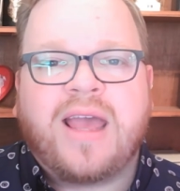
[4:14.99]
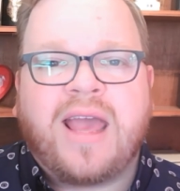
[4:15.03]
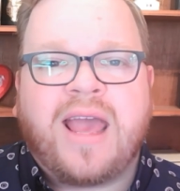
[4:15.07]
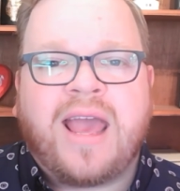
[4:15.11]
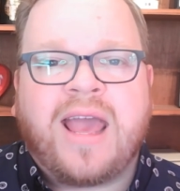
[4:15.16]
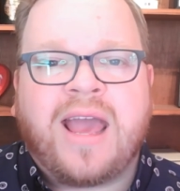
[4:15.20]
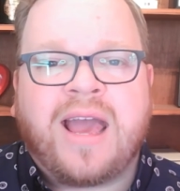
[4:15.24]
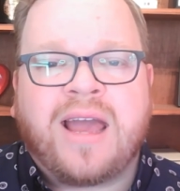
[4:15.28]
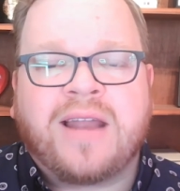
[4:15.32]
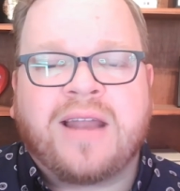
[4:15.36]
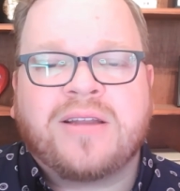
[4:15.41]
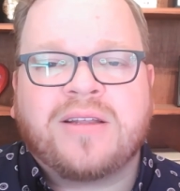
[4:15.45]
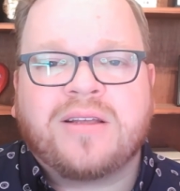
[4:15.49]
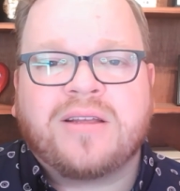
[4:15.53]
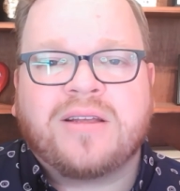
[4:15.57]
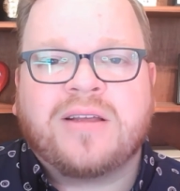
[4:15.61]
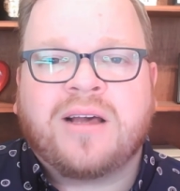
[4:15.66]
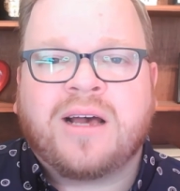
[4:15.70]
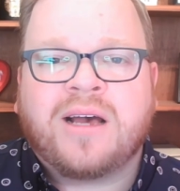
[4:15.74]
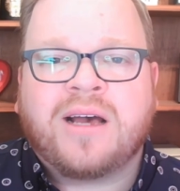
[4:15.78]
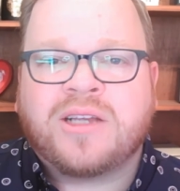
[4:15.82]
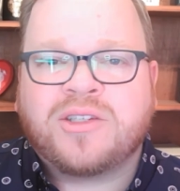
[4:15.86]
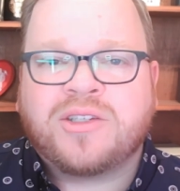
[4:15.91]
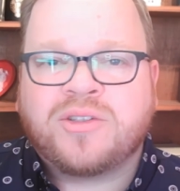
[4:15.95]
And
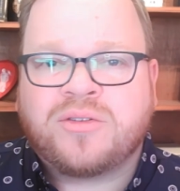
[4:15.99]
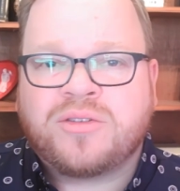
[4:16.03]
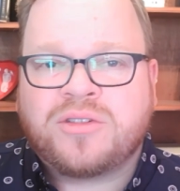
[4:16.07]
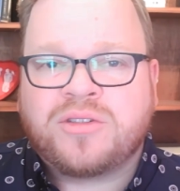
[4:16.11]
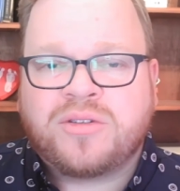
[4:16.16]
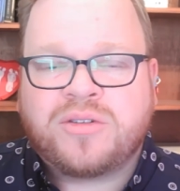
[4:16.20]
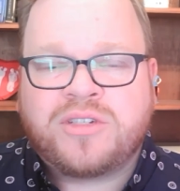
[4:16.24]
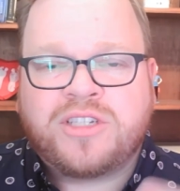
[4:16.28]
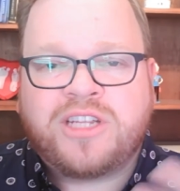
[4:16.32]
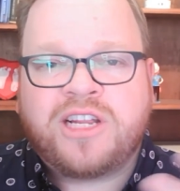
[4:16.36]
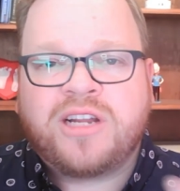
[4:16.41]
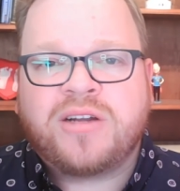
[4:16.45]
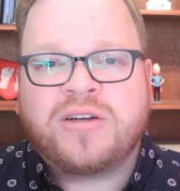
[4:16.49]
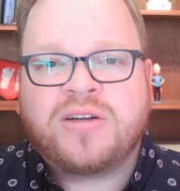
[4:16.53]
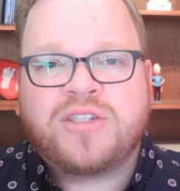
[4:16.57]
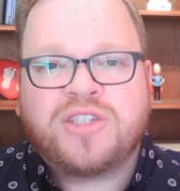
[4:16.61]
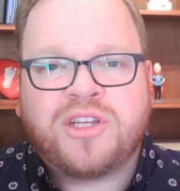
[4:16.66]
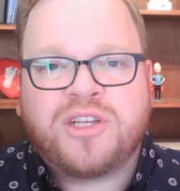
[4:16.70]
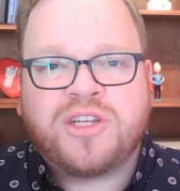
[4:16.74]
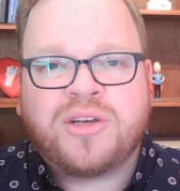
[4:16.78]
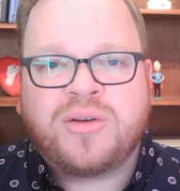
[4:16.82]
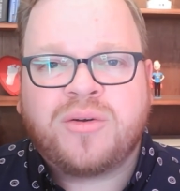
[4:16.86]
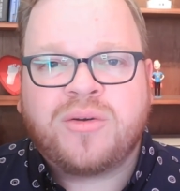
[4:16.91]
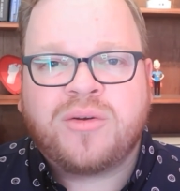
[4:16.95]
so tier
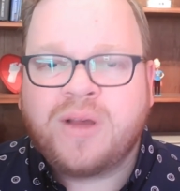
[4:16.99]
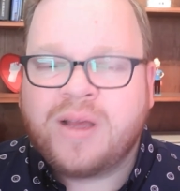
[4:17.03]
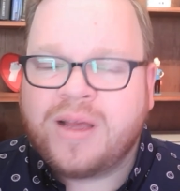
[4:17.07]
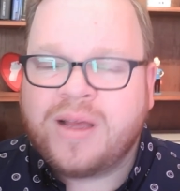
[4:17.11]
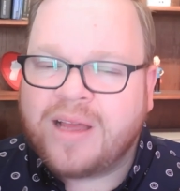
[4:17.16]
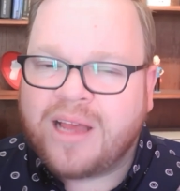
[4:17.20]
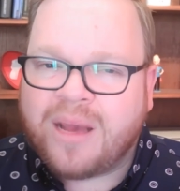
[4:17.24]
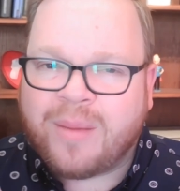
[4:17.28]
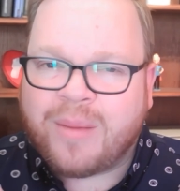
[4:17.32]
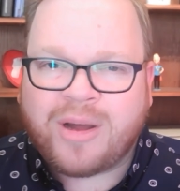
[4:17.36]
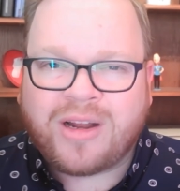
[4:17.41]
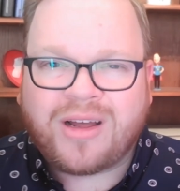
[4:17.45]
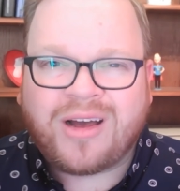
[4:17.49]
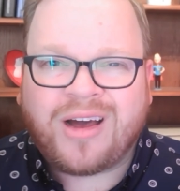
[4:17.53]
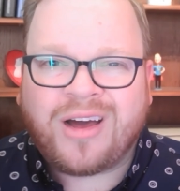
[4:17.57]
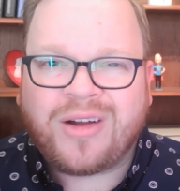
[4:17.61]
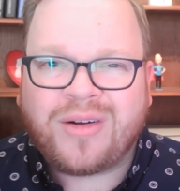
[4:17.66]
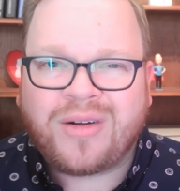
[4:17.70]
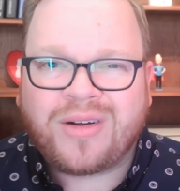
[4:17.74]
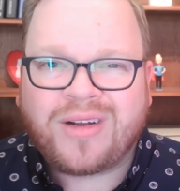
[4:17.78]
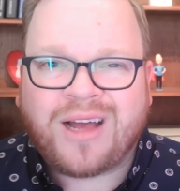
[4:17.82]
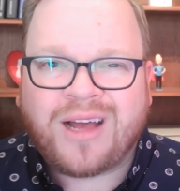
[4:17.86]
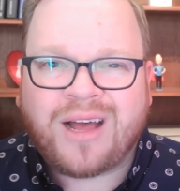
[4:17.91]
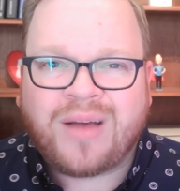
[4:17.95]
2, about
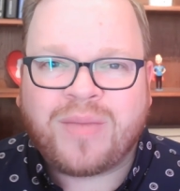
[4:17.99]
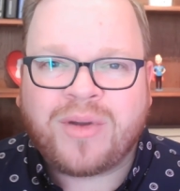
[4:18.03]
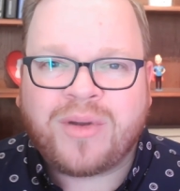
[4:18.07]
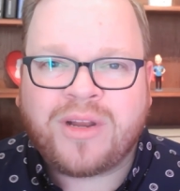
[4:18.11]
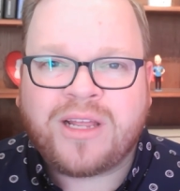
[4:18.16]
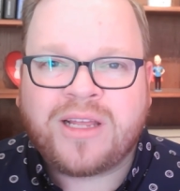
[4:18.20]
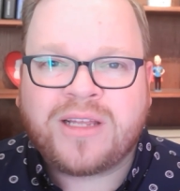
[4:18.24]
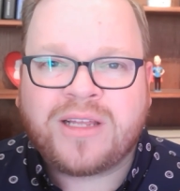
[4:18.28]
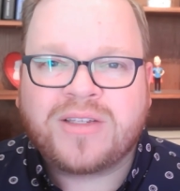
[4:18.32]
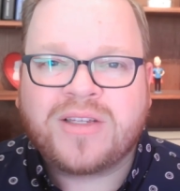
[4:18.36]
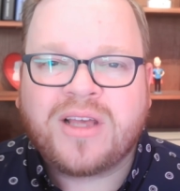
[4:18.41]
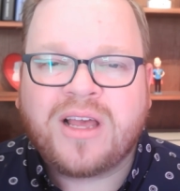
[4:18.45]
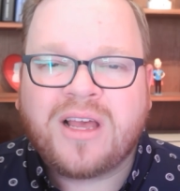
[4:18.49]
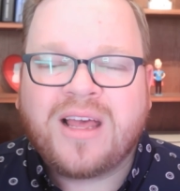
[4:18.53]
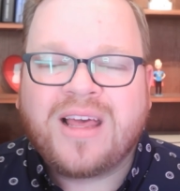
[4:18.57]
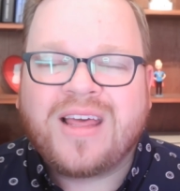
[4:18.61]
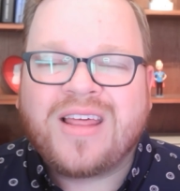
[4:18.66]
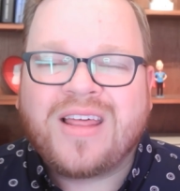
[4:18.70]
100 companies.